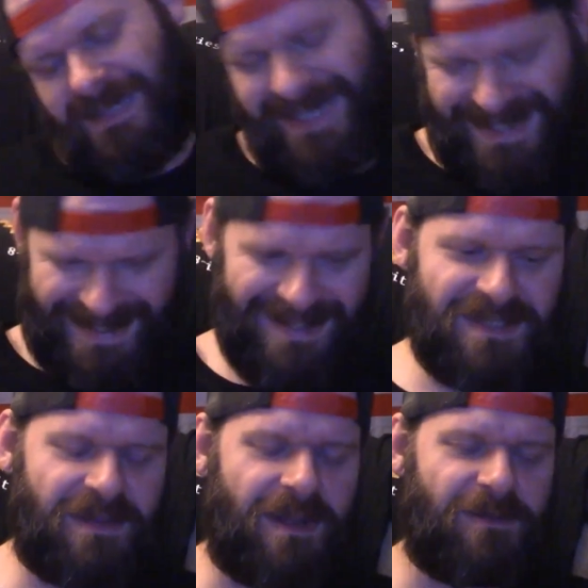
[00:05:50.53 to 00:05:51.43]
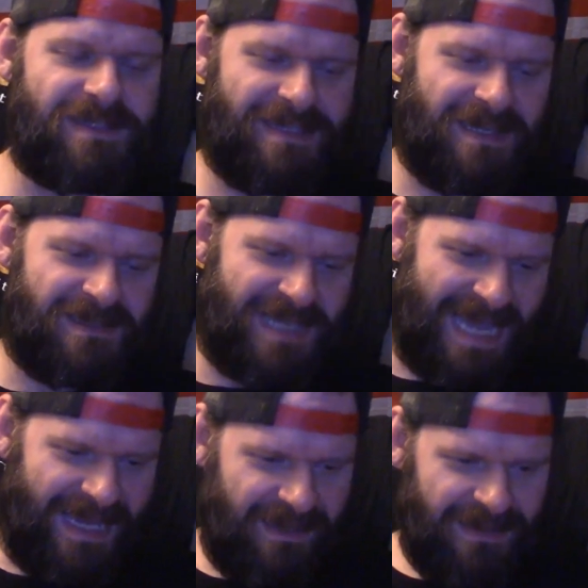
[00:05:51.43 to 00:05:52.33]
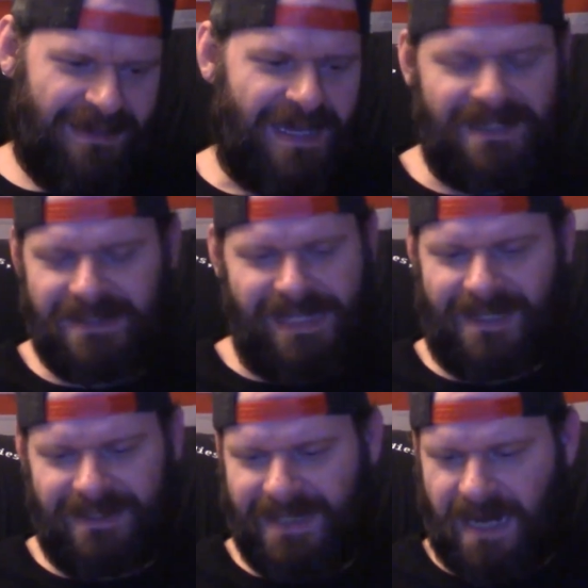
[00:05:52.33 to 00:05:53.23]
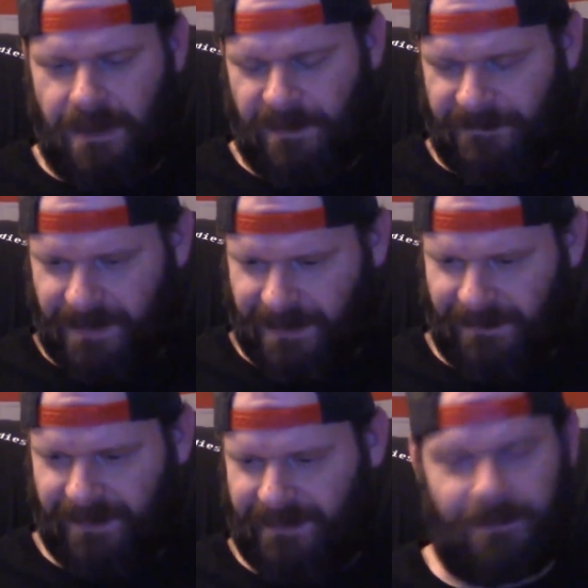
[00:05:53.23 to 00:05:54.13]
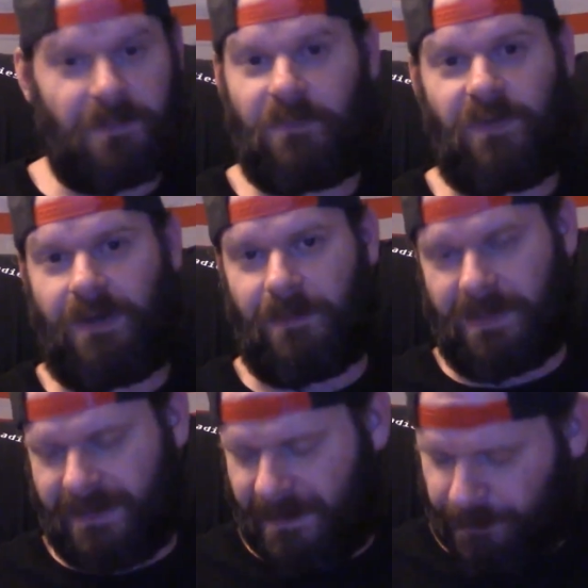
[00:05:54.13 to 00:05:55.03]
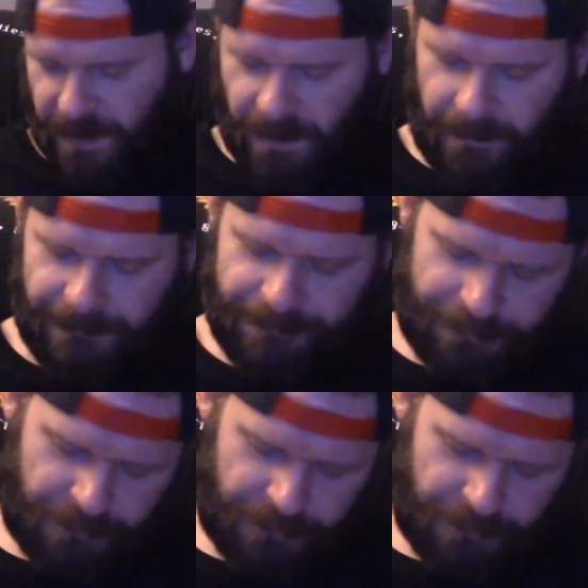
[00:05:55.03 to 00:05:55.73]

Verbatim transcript: so there was there's that. I just had to get out of my fucking system. I'm sorry about that. Um.